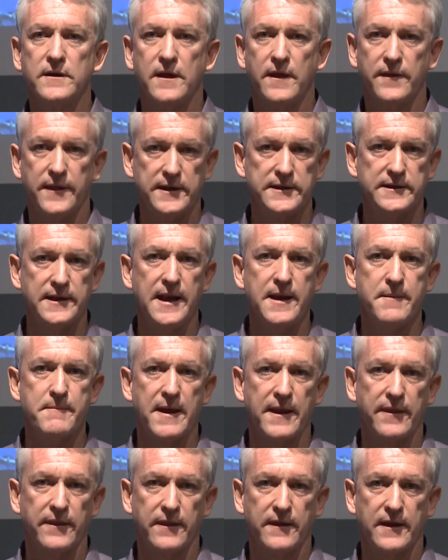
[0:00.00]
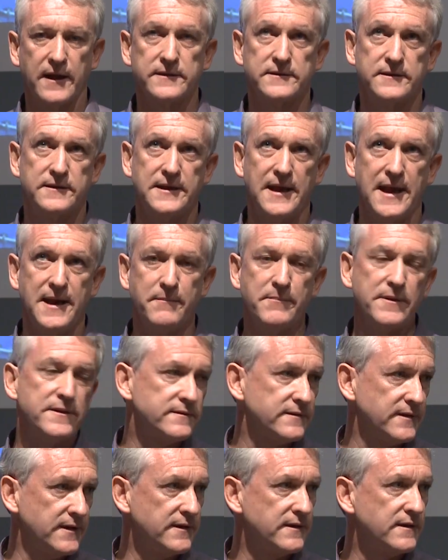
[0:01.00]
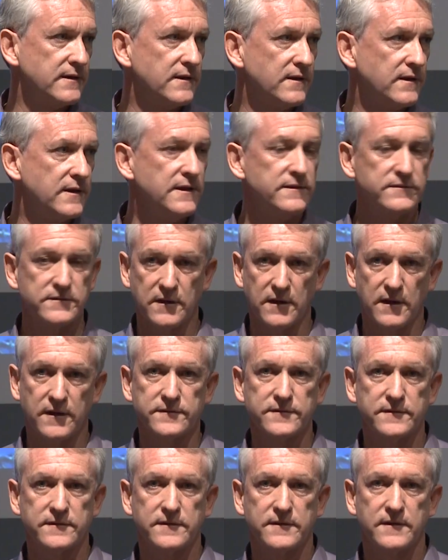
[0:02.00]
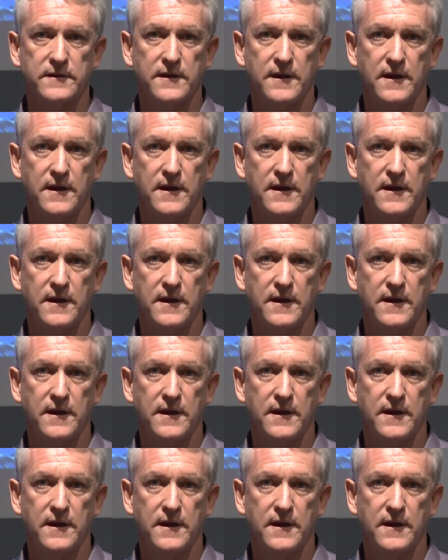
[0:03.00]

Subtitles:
and then 10% is lost